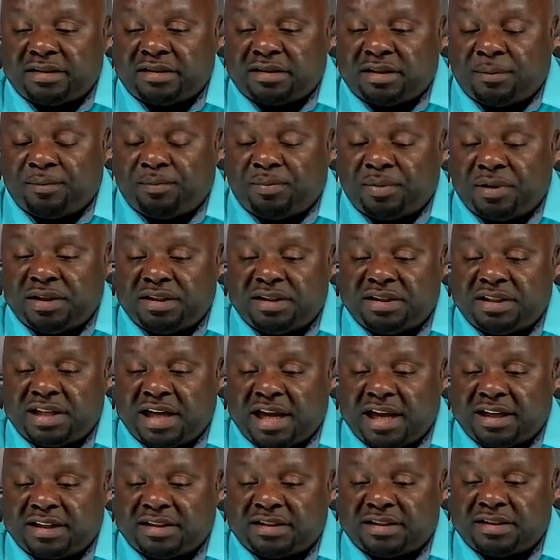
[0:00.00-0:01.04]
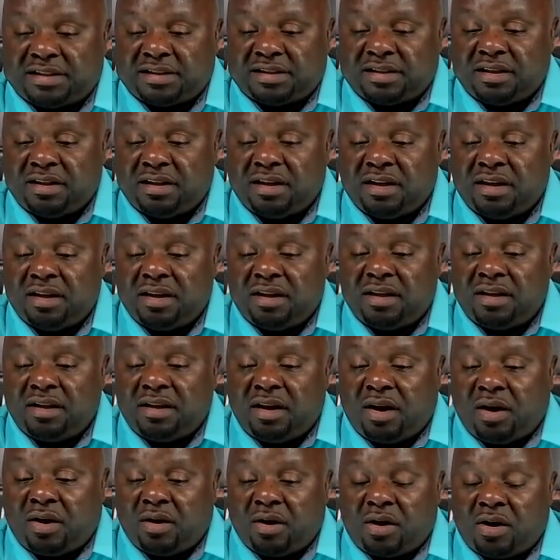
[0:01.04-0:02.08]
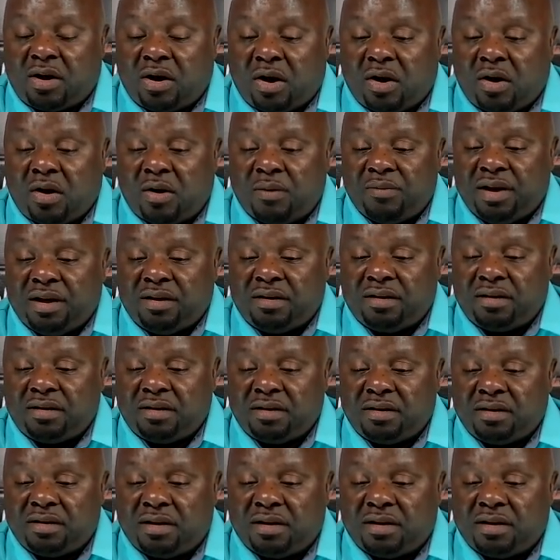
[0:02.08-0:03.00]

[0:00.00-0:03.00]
Simply text or call me,